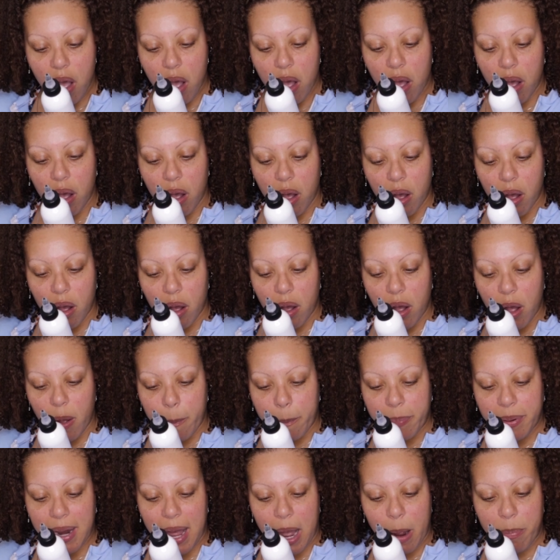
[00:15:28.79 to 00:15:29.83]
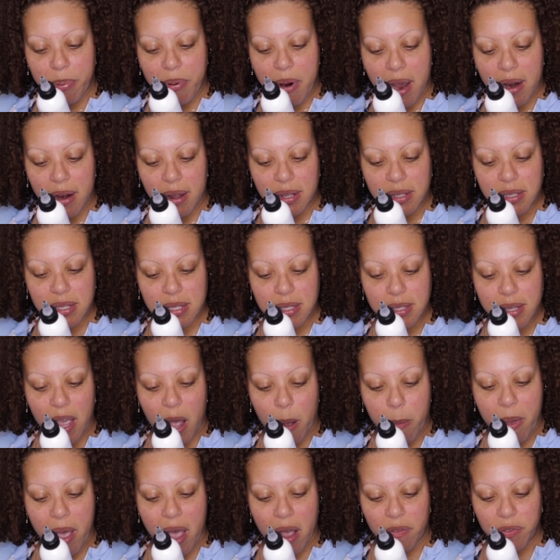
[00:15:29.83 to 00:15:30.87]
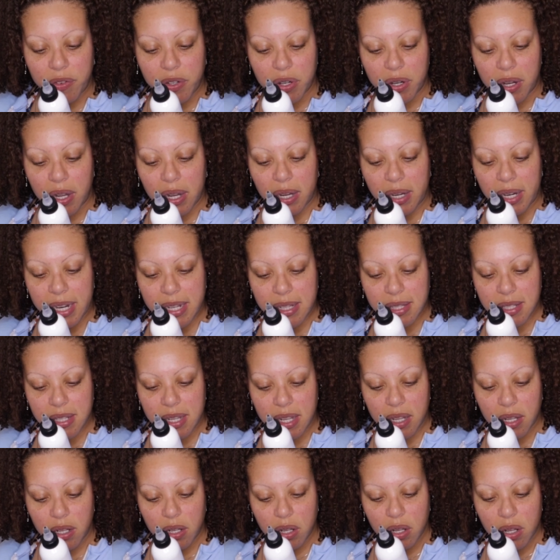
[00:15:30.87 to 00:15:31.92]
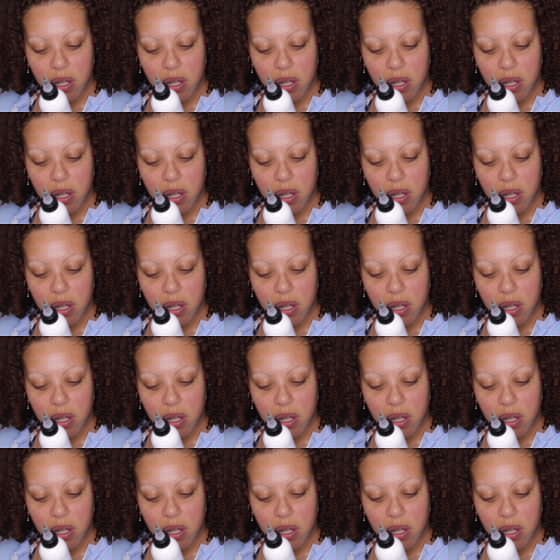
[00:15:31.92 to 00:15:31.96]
Uh, apply product to scalp after cleansing.